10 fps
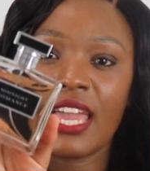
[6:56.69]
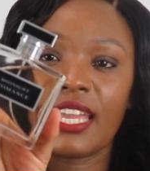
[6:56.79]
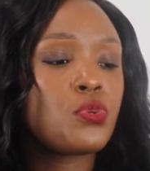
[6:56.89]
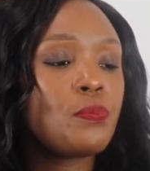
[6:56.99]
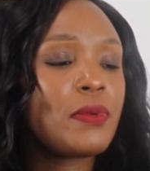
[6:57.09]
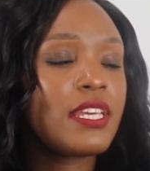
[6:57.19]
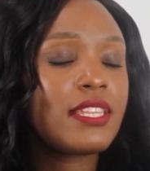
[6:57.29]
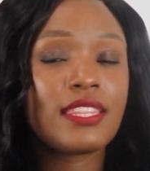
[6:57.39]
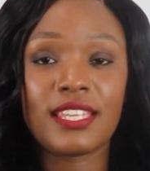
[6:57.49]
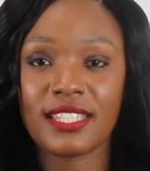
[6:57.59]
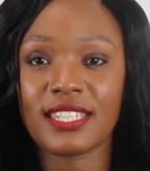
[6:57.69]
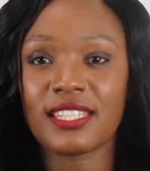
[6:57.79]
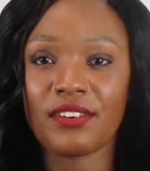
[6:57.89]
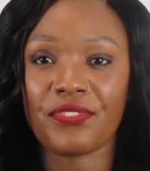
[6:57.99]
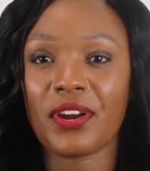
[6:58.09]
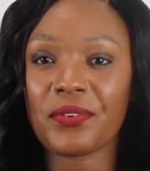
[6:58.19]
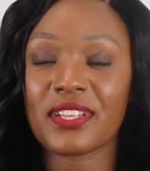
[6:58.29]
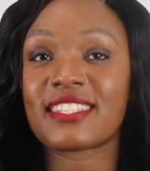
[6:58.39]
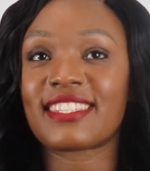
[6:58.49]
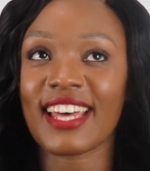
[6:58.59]
To me, this is a
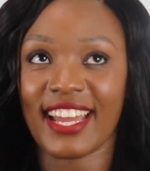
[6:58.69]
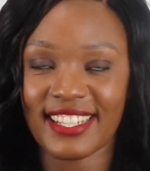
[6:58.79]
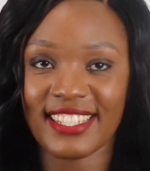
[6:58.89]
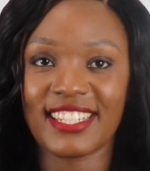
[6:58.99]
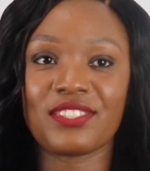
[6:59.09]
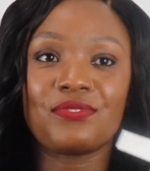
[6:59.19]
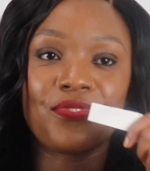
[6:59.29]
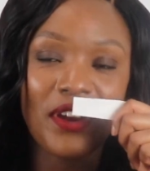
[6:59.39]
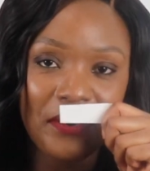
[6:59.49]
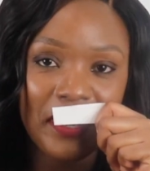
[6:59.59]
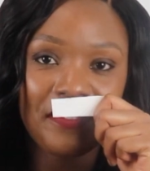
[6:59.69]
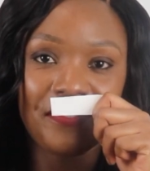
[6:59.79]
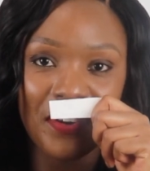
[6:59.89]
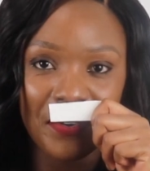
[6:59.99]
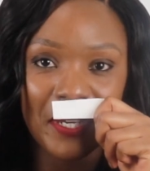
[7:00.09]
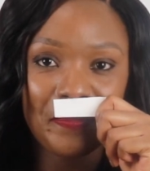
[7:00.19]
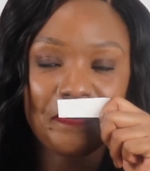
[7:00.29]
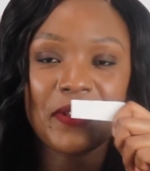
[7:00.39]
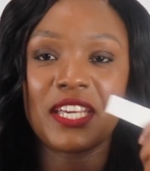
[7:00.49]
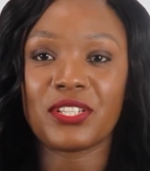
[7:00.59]
fragrance that is very, very
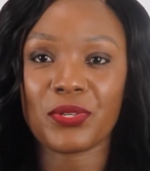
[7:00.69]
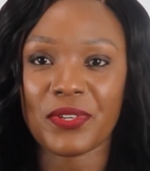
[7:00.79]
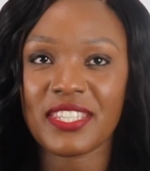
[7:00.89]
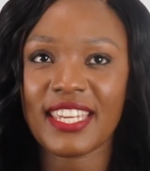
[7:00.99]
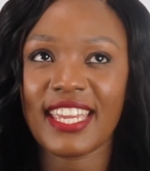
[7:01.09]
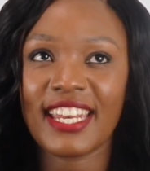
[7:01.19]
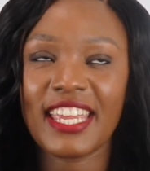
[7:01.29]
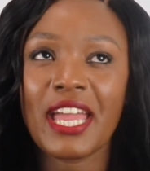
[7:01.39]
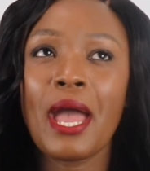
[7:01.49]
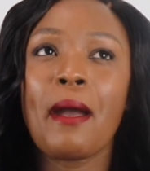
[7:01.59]
intoxicating.